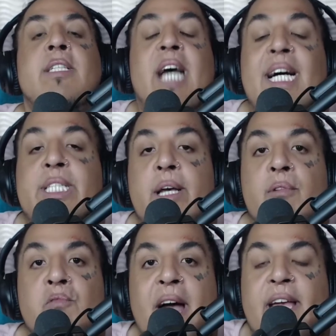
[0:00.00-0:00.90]
Sasuke
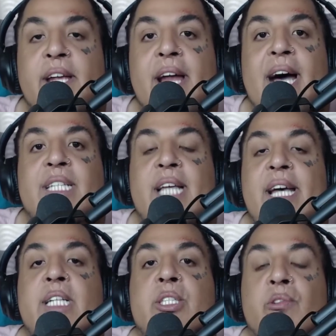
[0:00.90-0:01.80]
will recognize
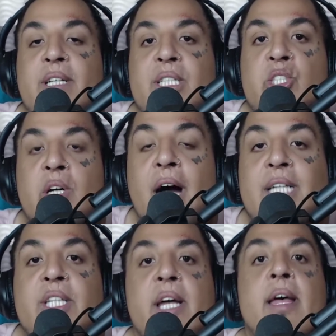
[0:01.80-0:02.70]
that he's doing this
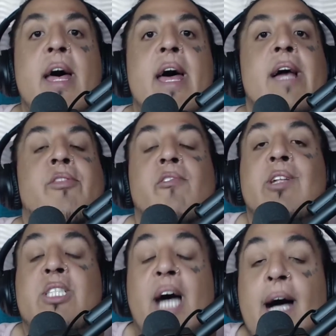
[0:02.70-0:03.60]
Jōgan thing, and through
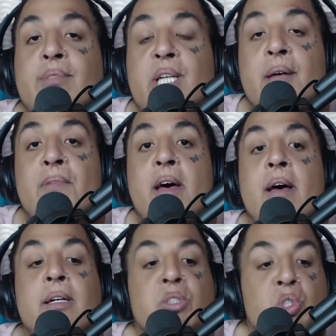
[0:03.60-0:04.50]
the time skip,
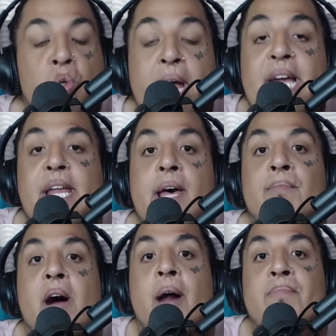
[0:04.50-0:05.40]
train
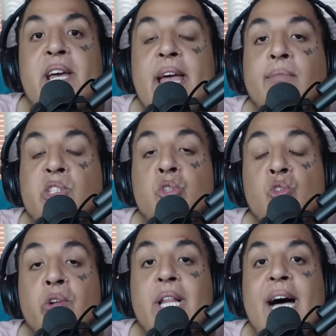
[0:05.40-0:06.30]
him on being able to
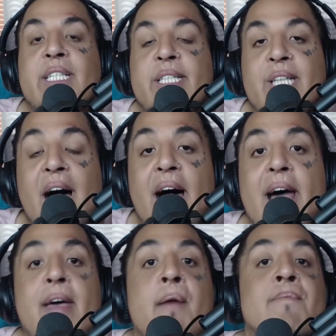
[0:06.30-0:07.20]
utilize this
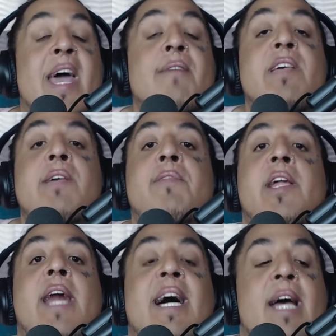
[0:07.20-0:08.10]
eye. Maybe
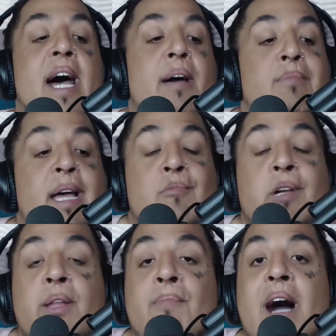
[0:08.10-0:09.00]
even at, at, like
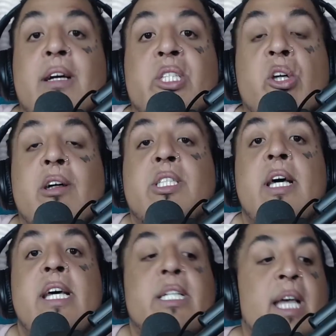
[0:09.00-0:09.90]
when the manga starts,
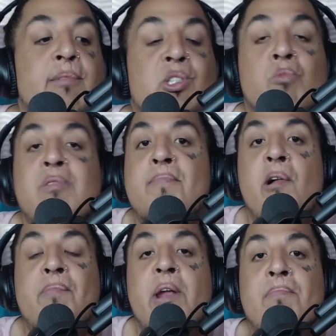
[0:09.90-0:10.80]
he's able to rip
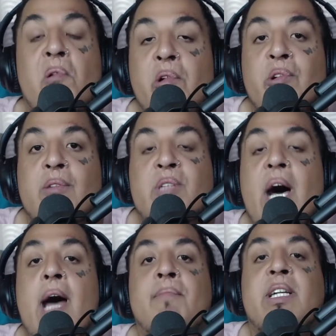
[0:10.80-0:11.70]
open a portal of
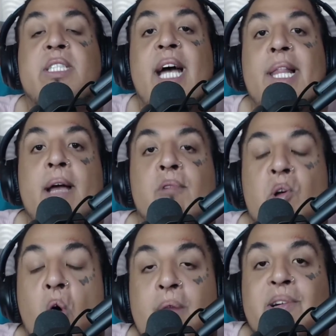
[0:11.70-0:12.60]
time, but it's not like
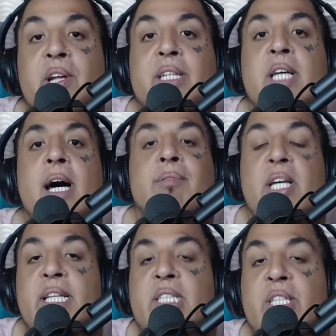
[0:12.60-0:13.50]
what Karma does of
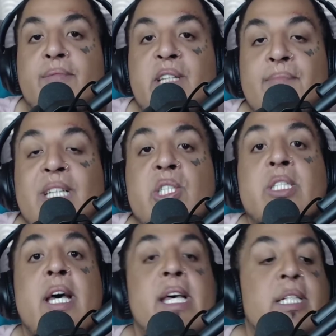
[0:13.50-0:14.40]
sending to different
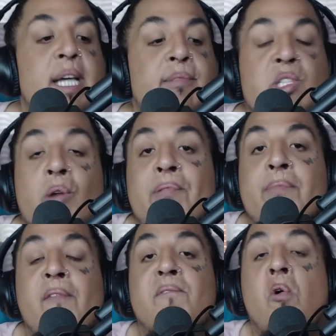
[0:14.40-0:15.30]
dimensions. He's able to open
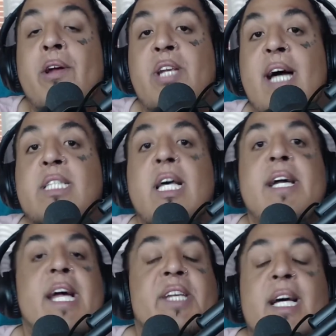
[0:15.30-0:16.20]
up a vortex
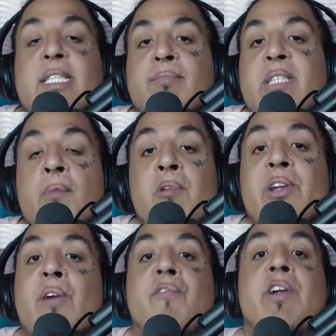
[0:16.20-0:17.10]
that takes him
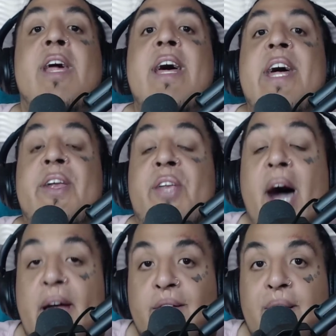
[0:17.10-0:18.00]
somewhere different
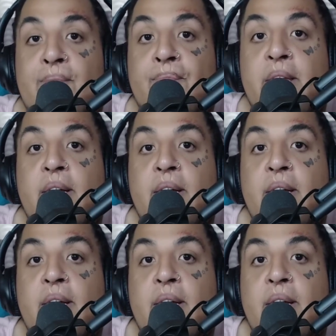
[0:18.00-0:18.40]
entirely.